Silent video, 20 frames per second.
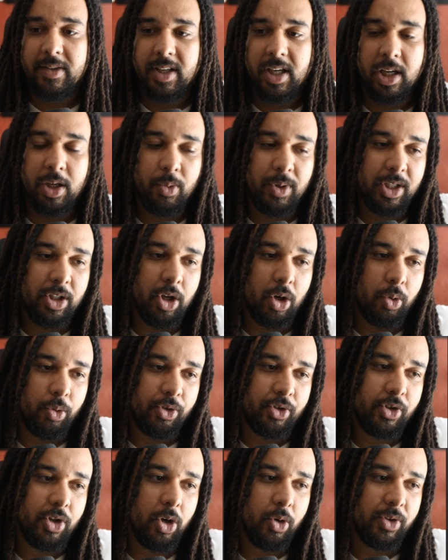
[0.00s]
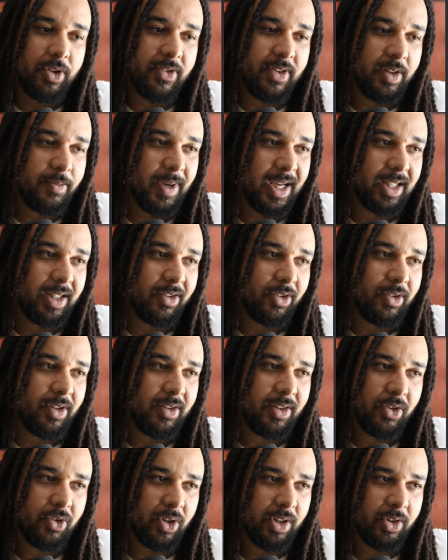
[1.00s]
this. Here we go. So this is my this,
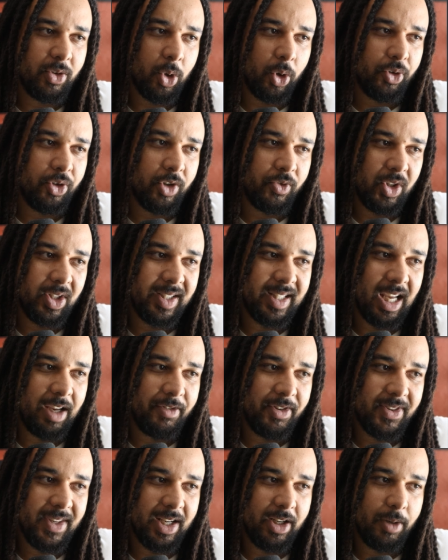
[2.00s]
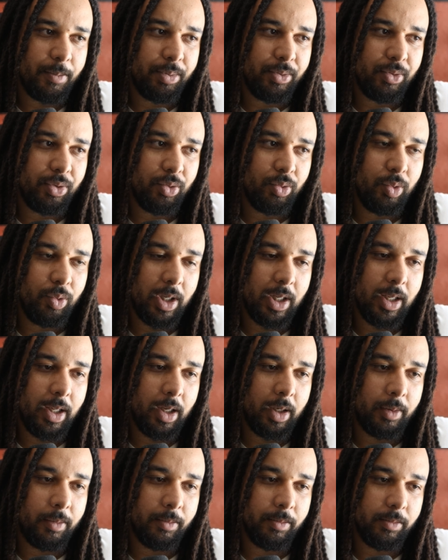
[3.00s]
this is a Discord server that I've set up to
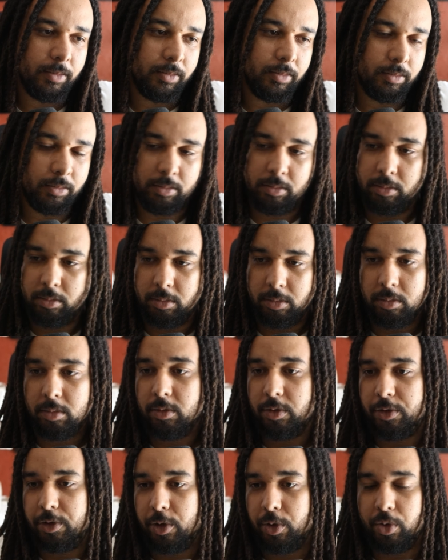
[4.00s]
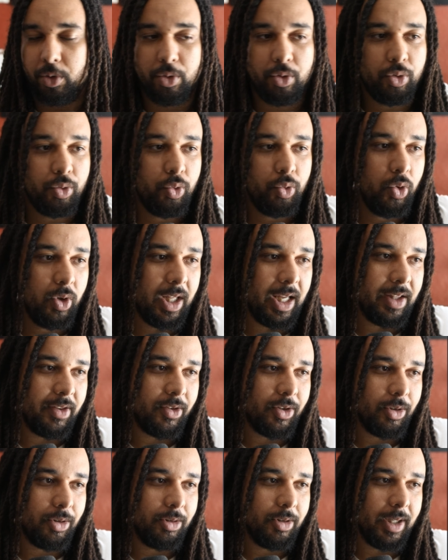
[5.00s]
um for the tool and
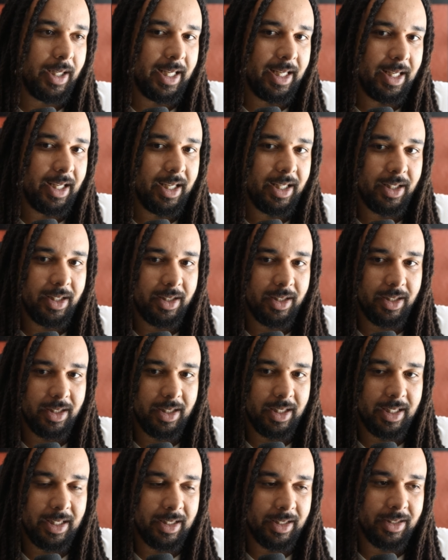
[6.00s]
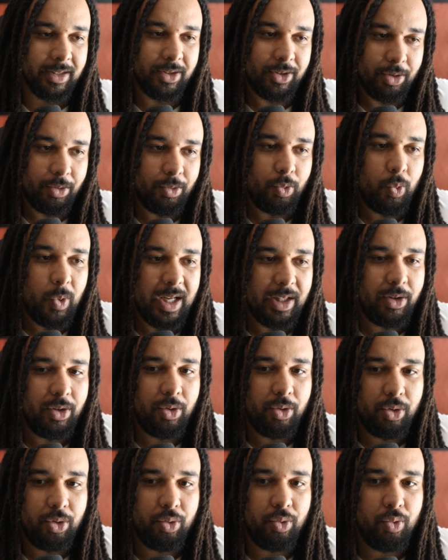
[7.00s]
so uh, and and so what
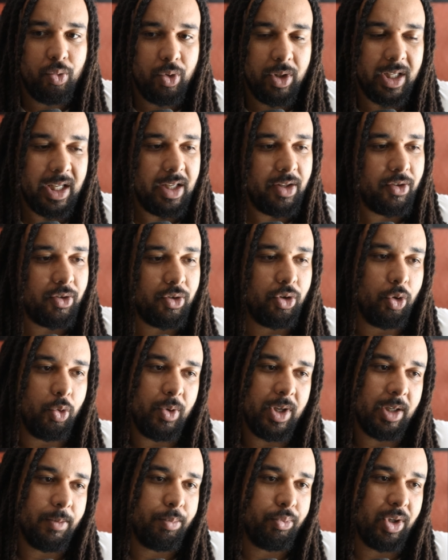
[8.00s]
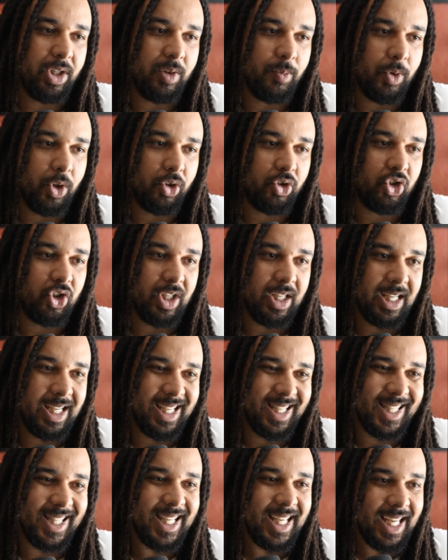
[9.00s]
the tool is doing pretty much
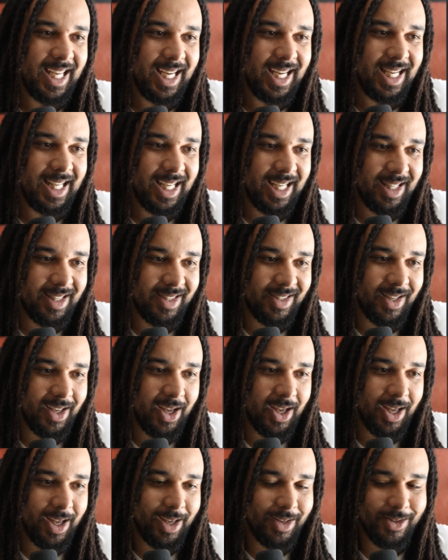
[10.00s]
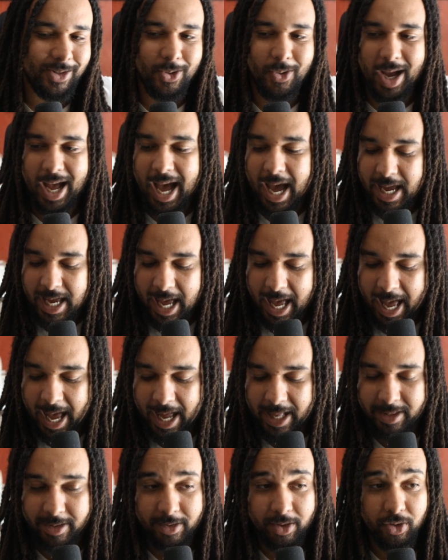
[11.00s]
is it is uh, so I
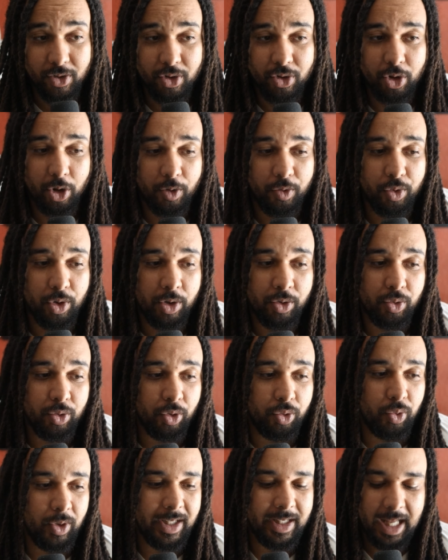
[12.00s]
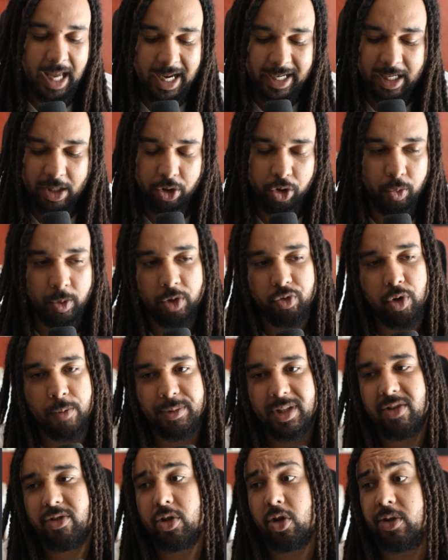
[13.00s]
add storefront to the tool and I can do it
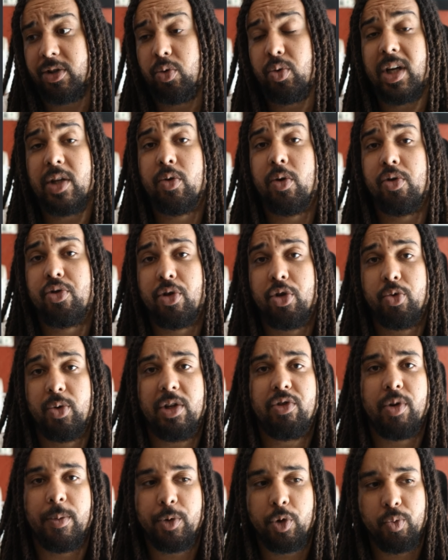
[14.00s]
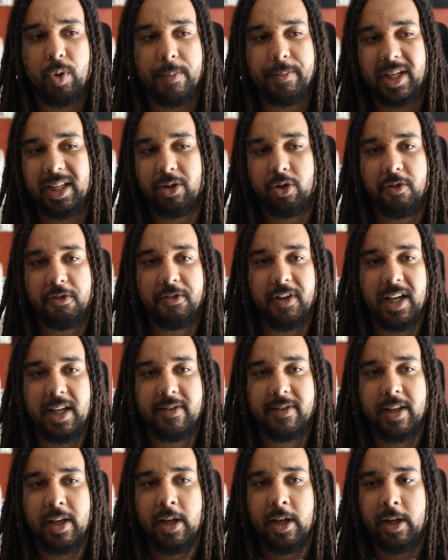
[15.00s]
from Discord and you can also do it from the web
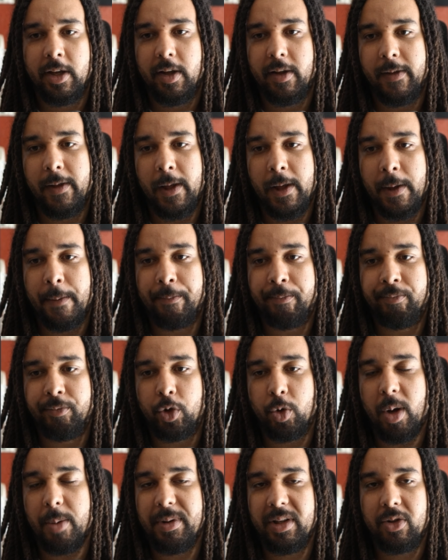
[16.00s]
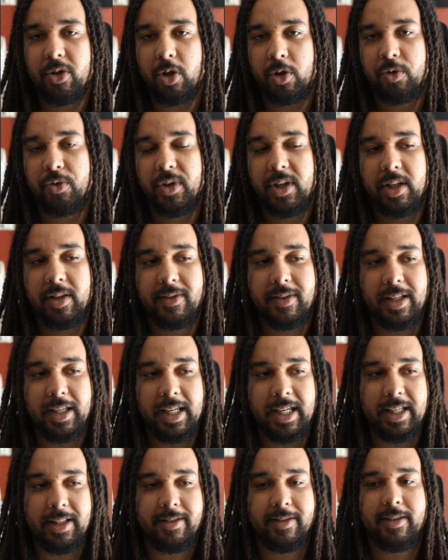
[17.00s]
interface. Um, the web interface
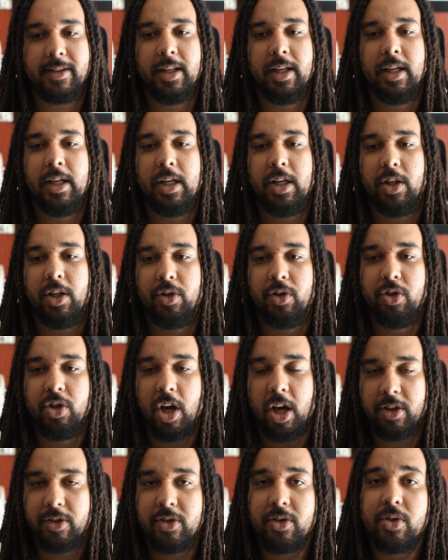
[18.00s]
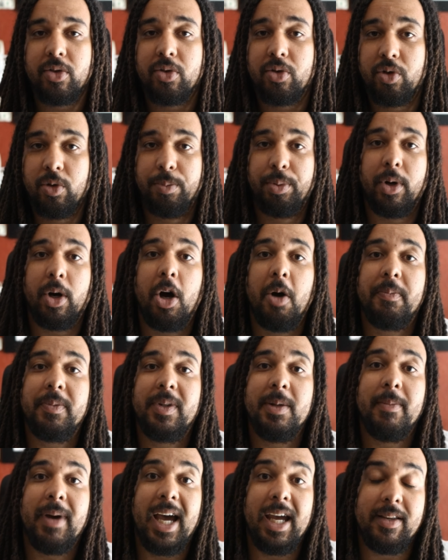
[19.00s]
is not super
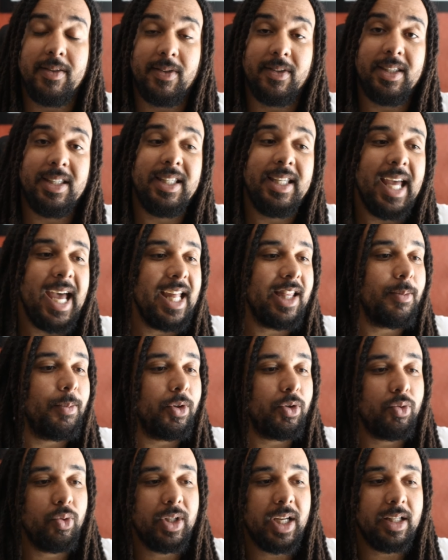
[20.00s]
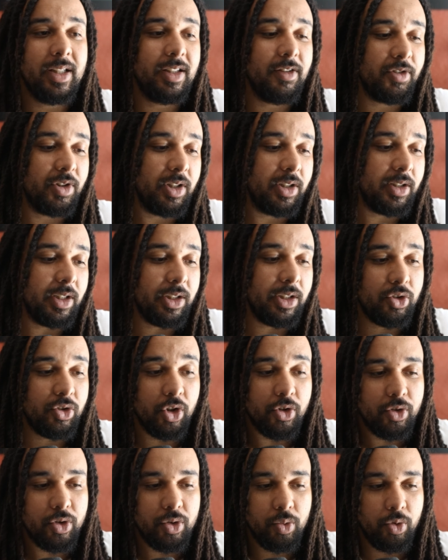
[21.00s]
optimized yet, but you can definitely
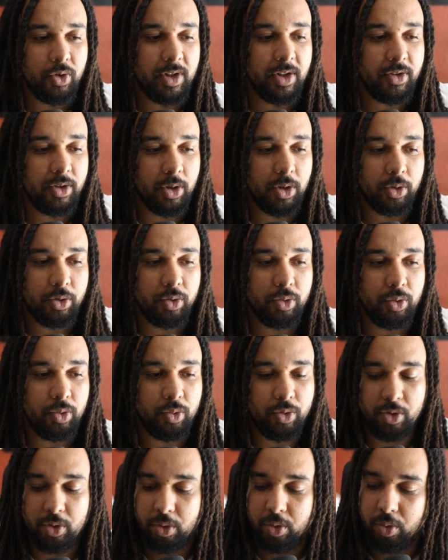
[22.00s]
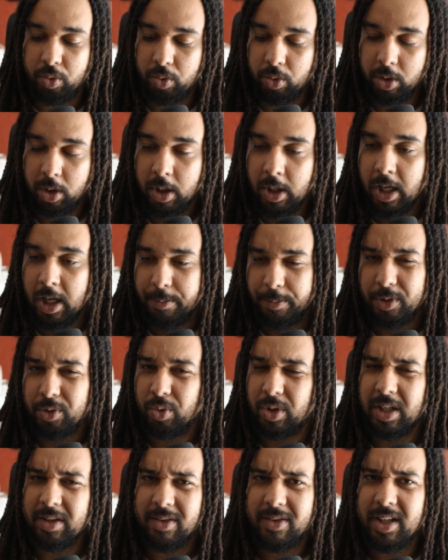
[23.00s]
just use Discord to use the tool. But
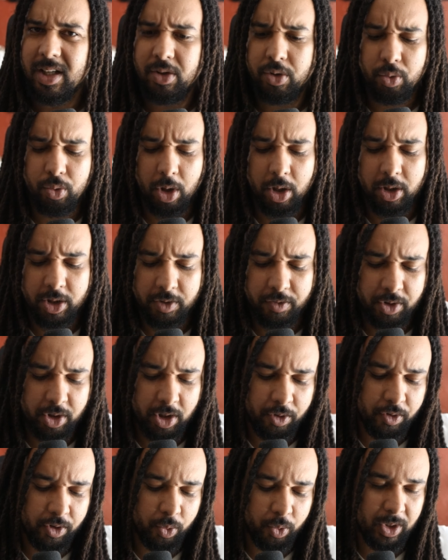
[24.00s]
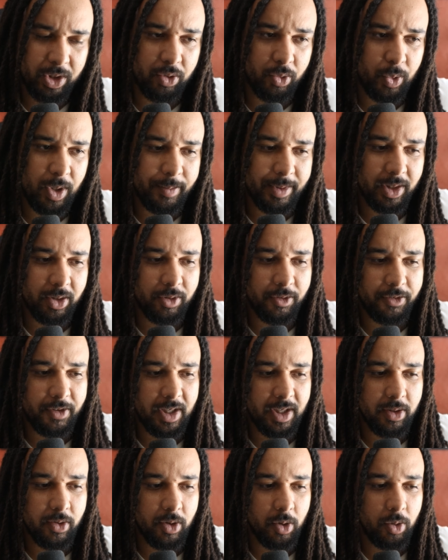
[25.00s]
you can still do a lot of stuff with the web
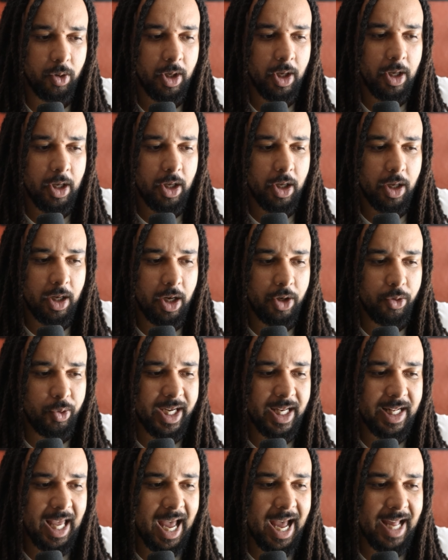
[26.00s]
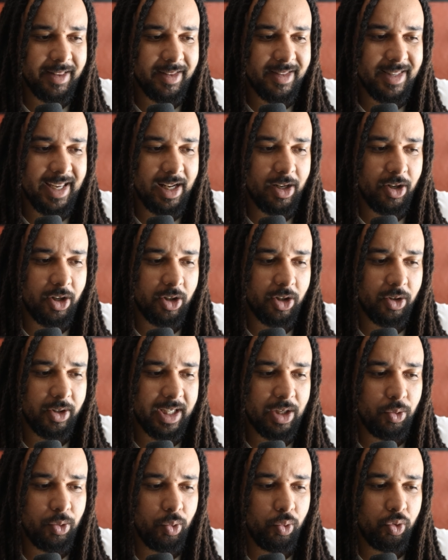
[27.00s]
interface. So uh, you can add seller.
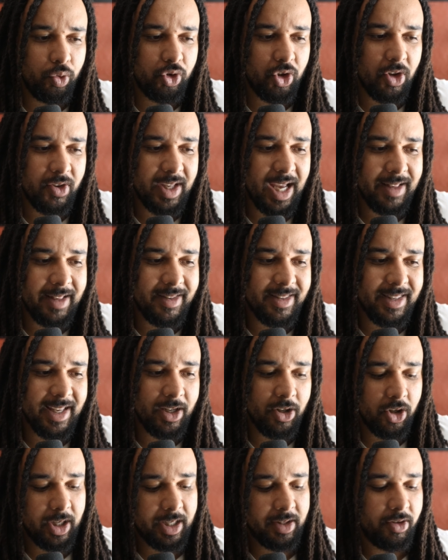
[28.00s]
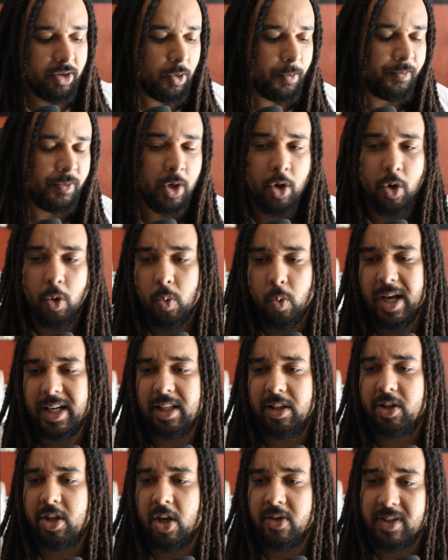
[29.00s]
Okay, you, you just add seller. And so what
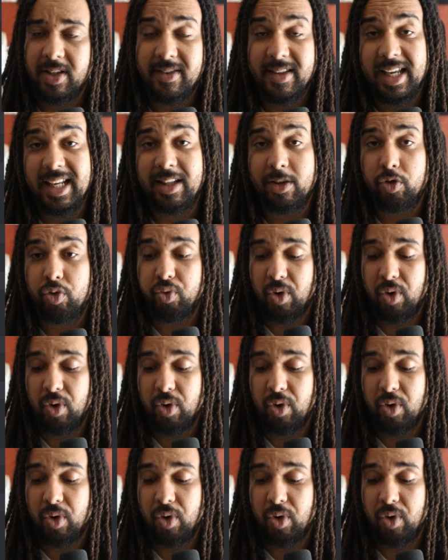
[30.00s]
it does is it